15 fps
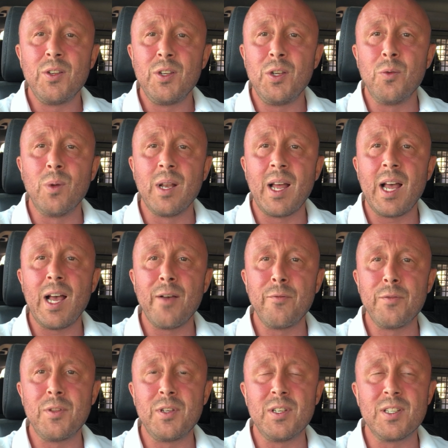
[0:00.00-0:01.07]
you will
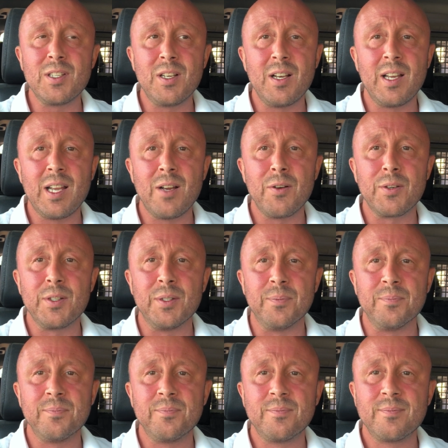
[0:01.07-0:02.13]
have the desired
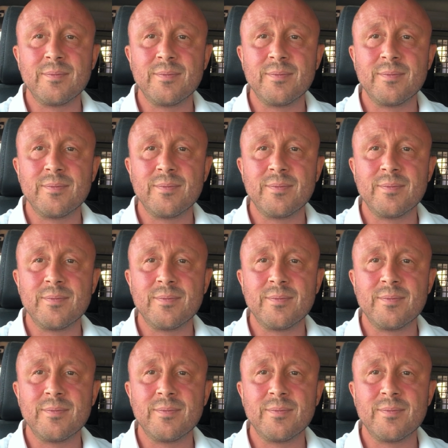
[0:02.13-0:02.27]
outcome.